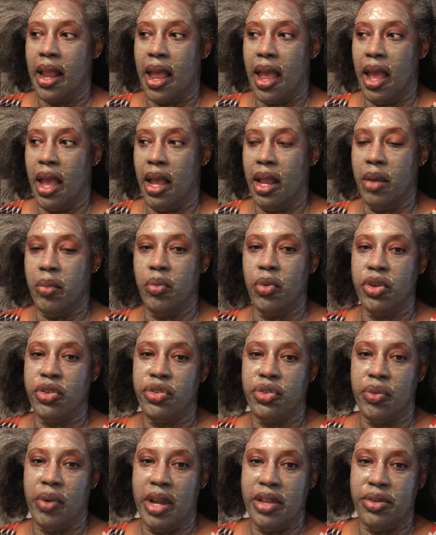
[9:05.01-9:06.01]
and
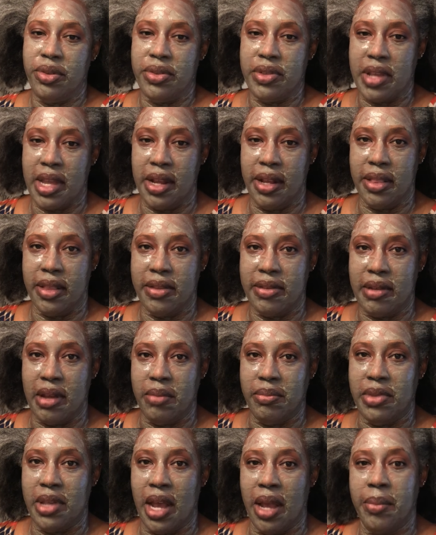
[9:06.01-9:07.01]
moisturize your skin at the
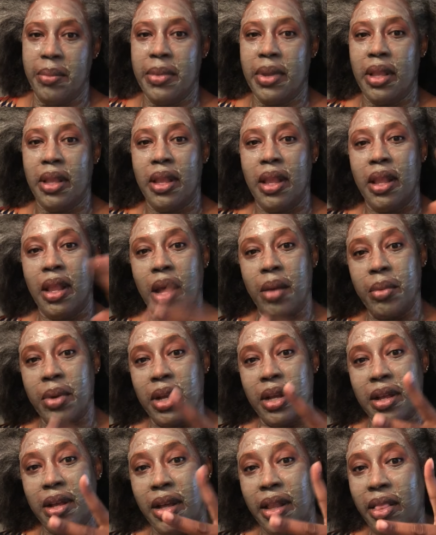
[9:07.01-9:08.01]
same time. I'm
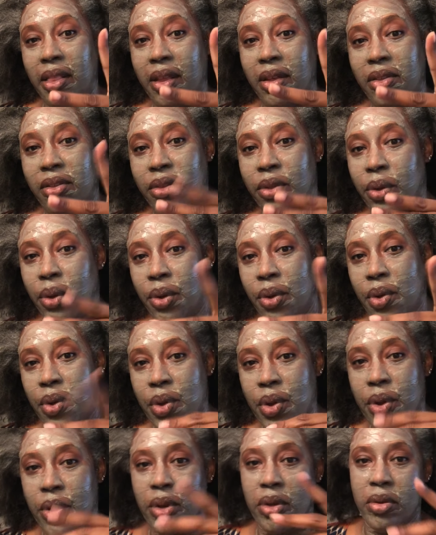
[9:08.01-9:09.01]
gonna cut this.
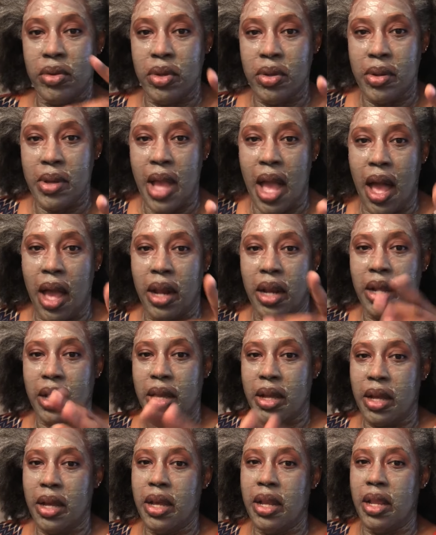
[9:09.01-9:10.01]
You gotta
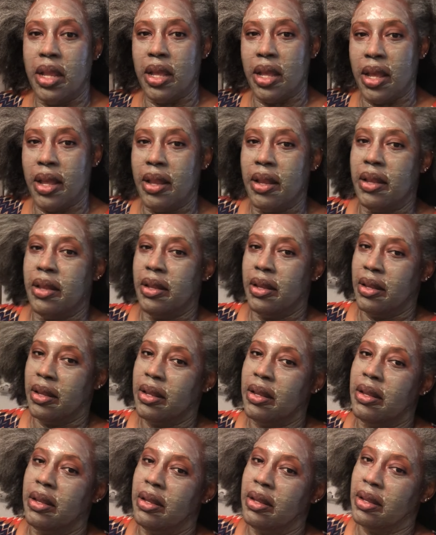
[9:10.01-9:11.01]
cut it.
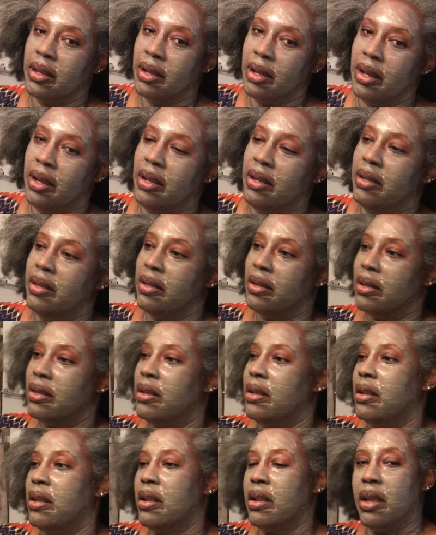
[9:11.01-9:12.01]
Cut it,
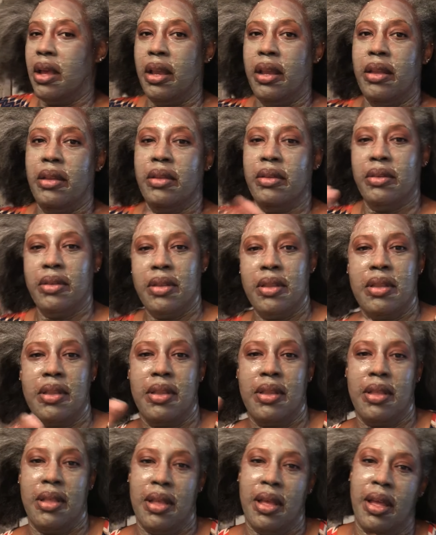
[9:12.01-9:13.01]
cut it,
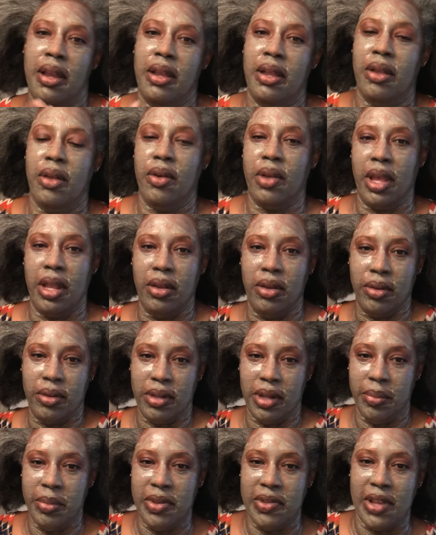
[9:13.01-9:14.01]
cut it. Okay, no,
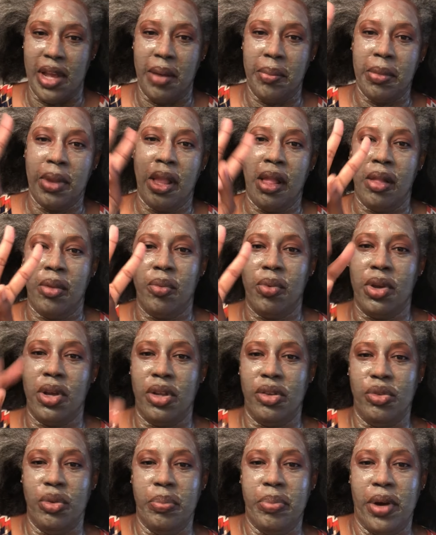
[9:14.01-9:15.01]
let me stop. We're
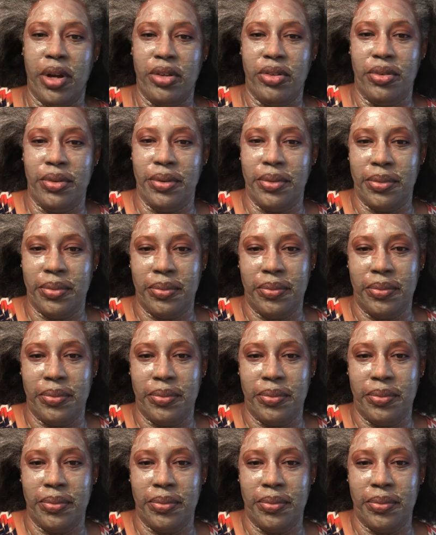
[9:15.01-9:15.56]
gonna do part 2.